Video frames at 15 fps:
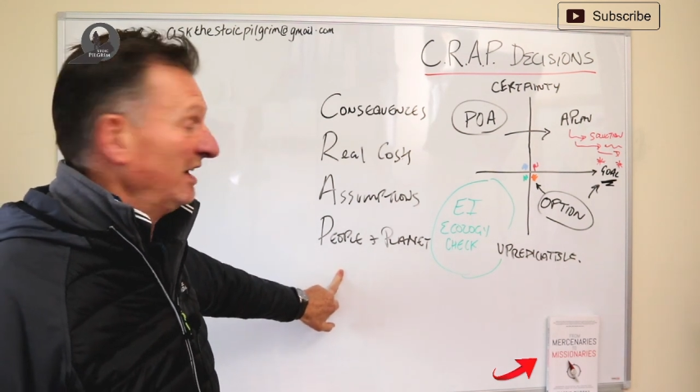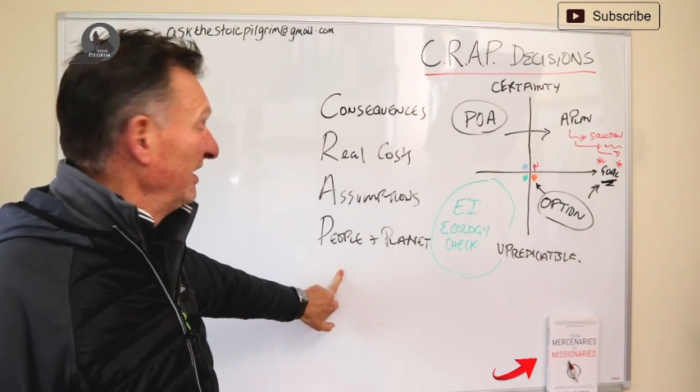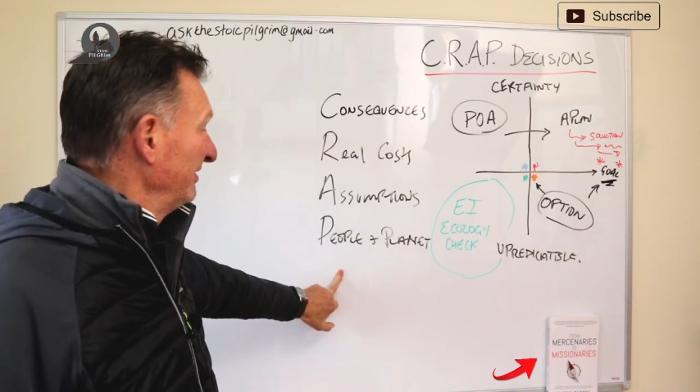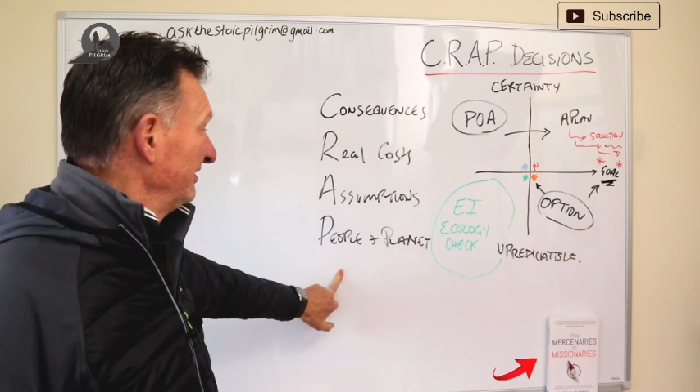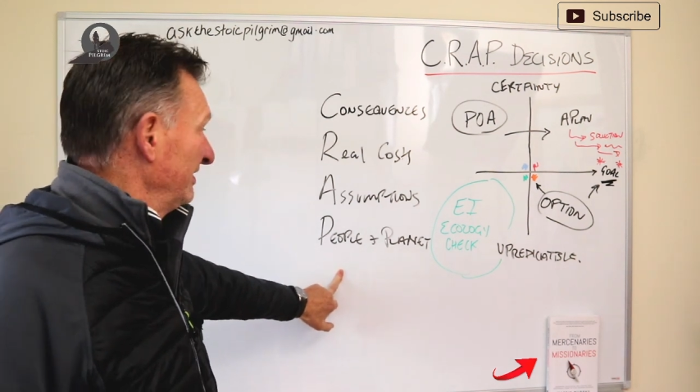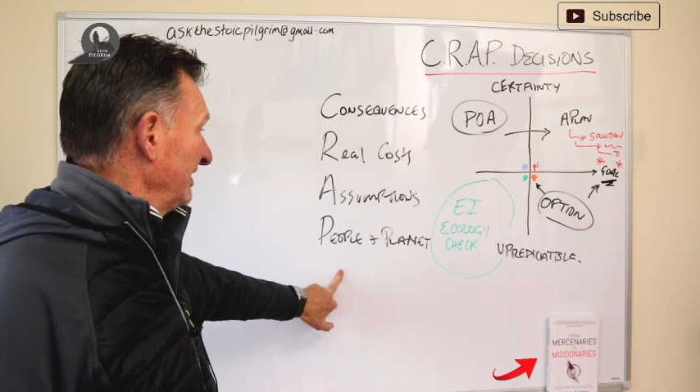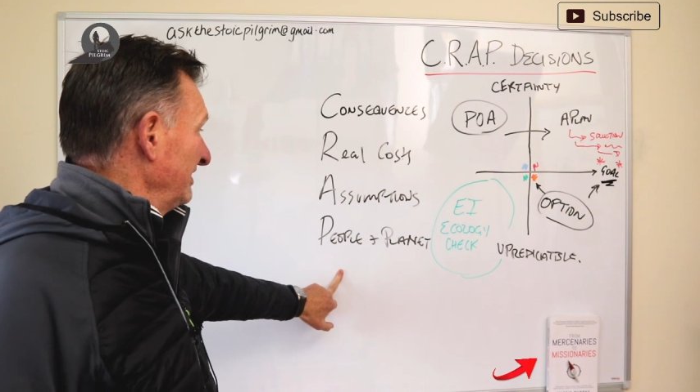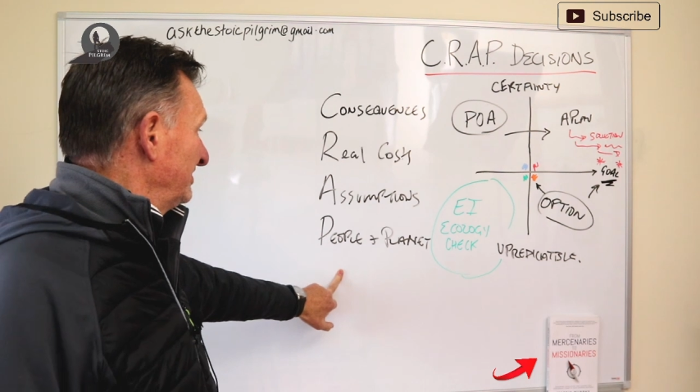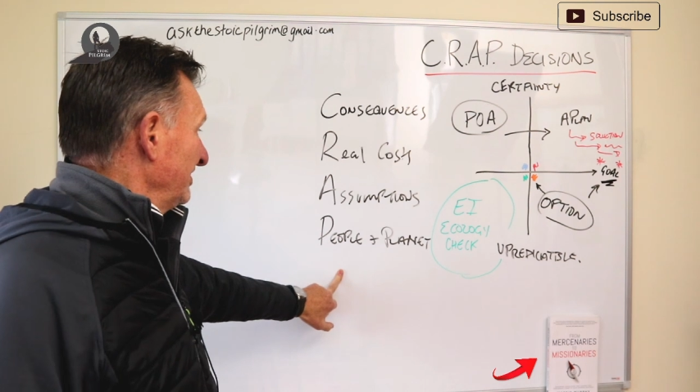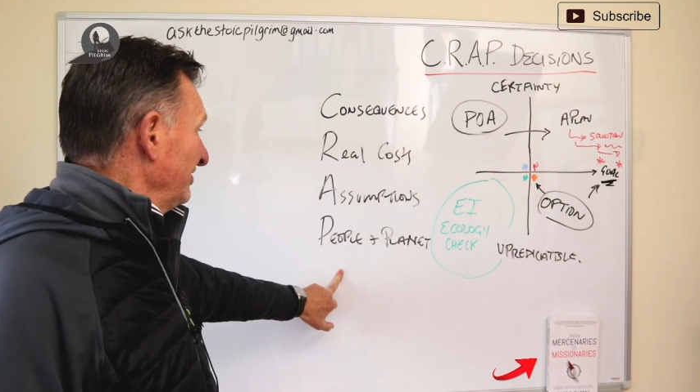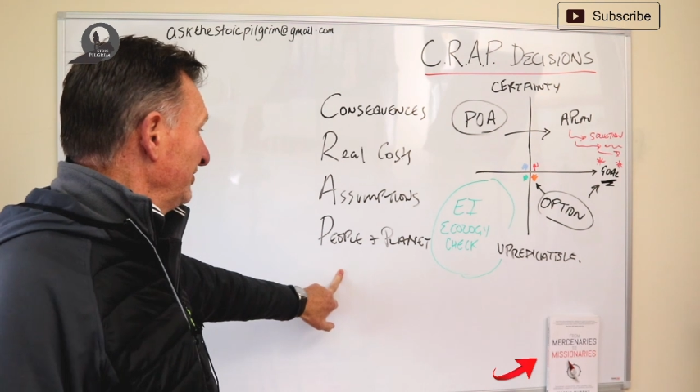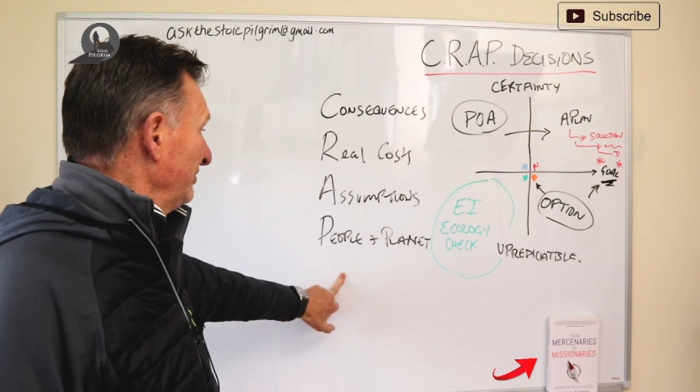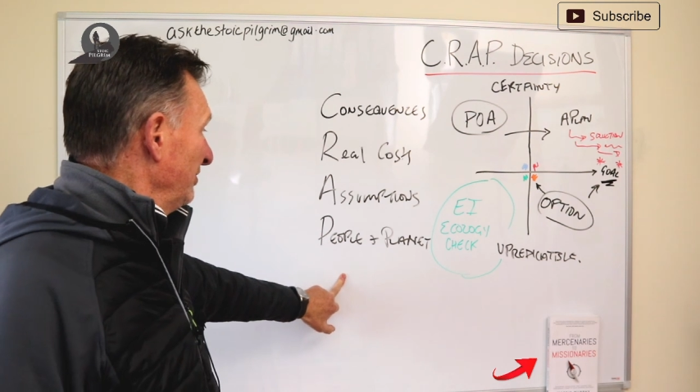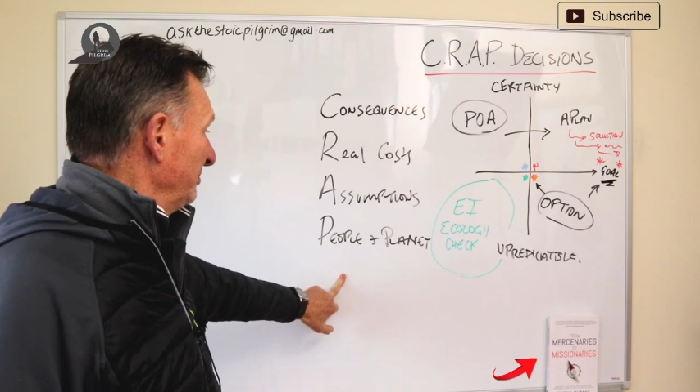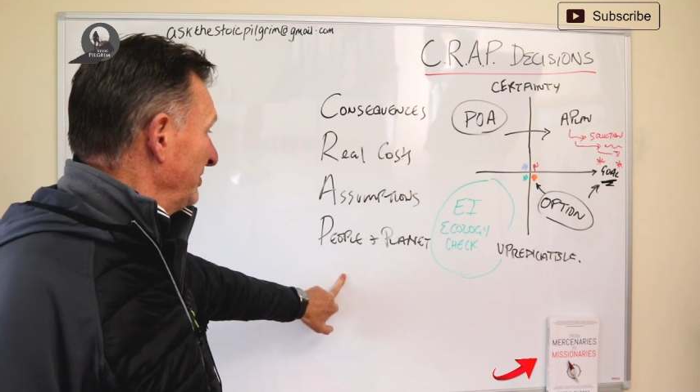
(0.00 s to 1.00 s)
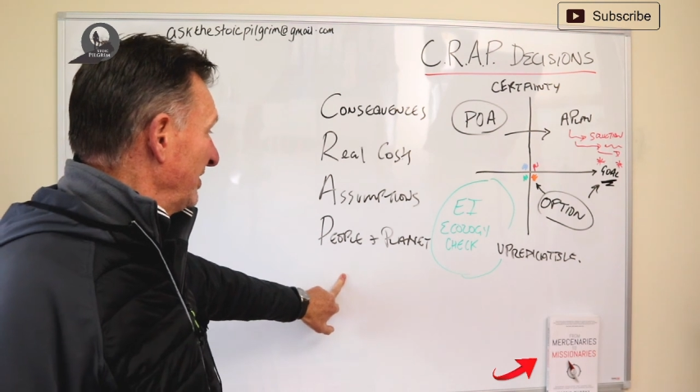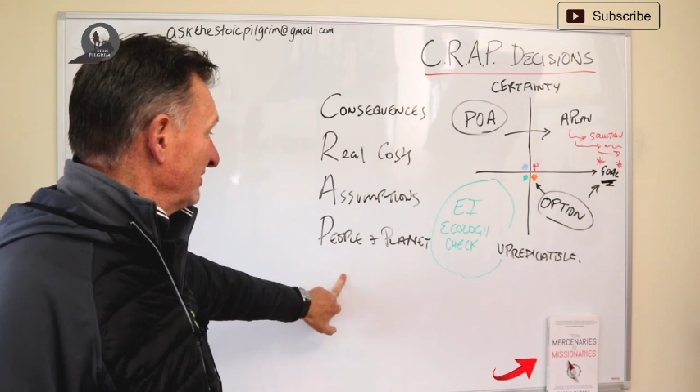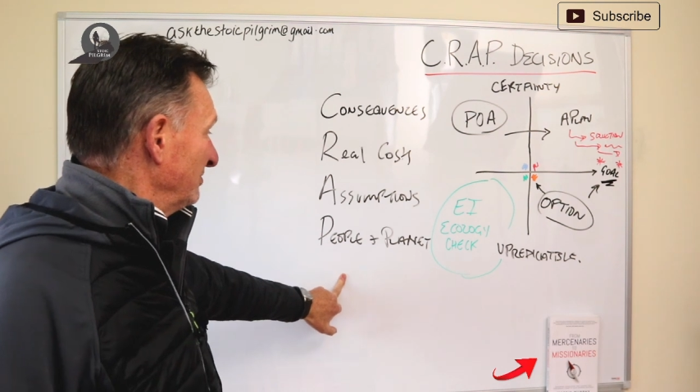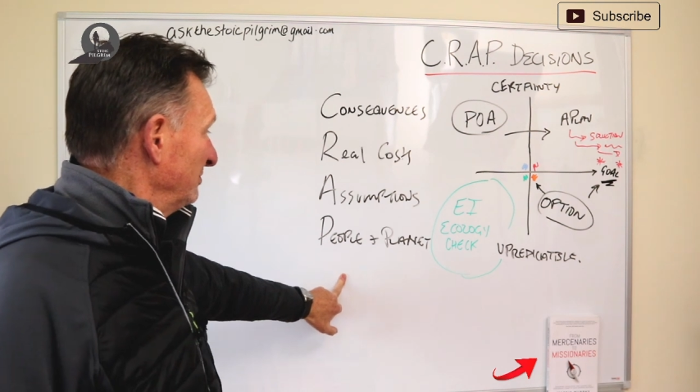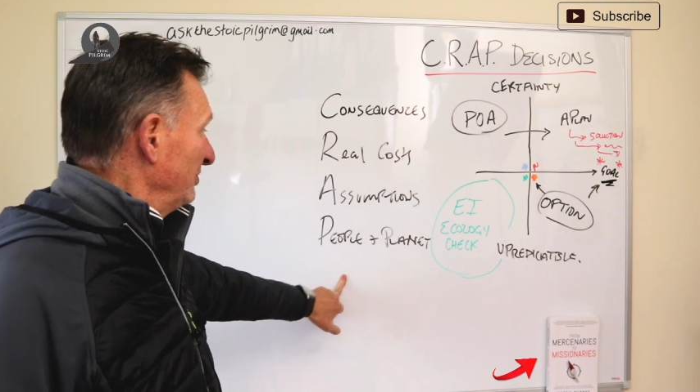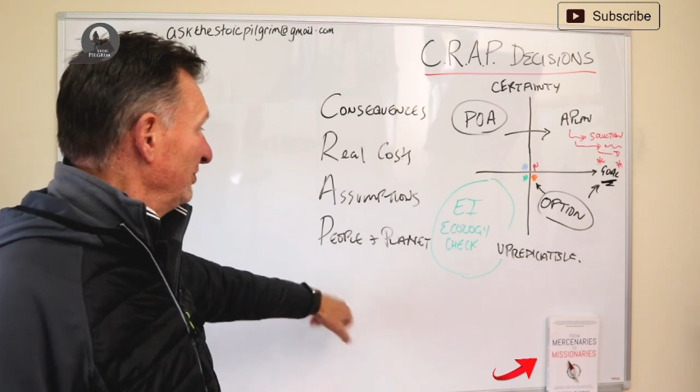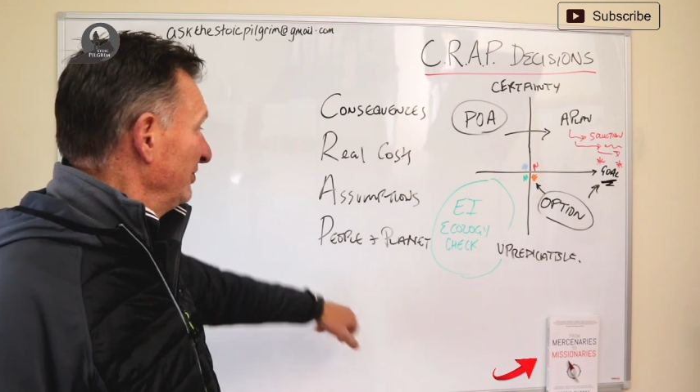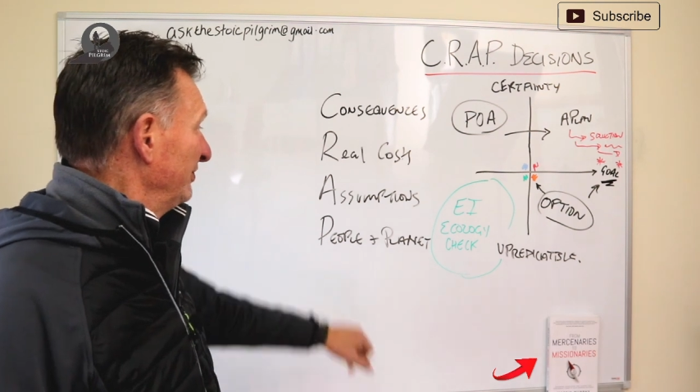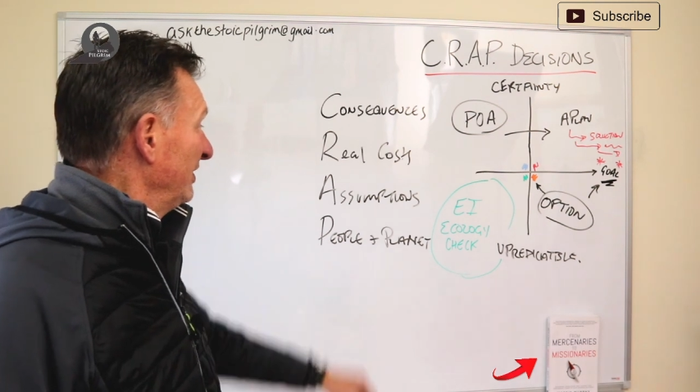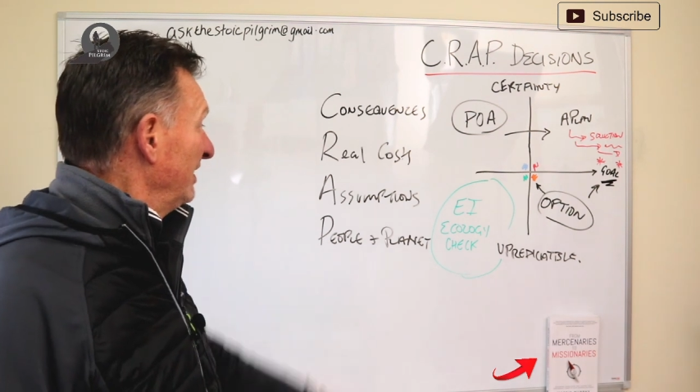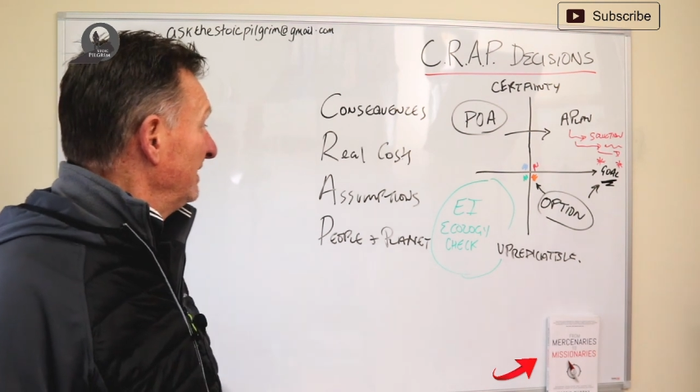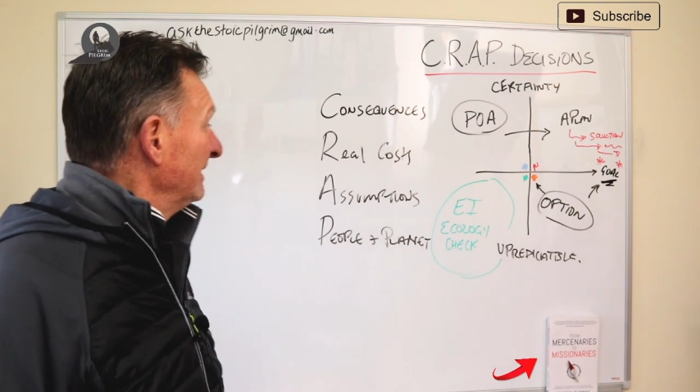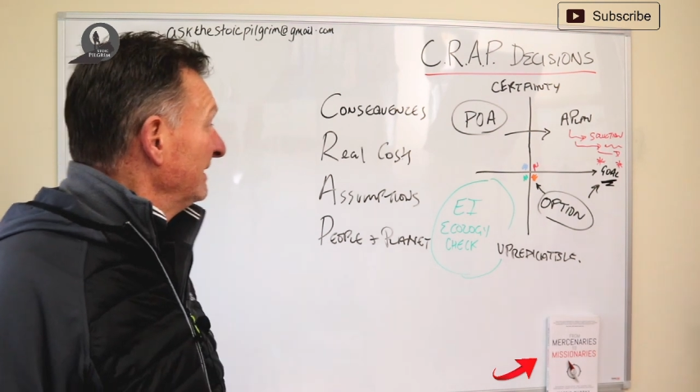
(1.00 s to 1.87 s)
and they still do object to wars.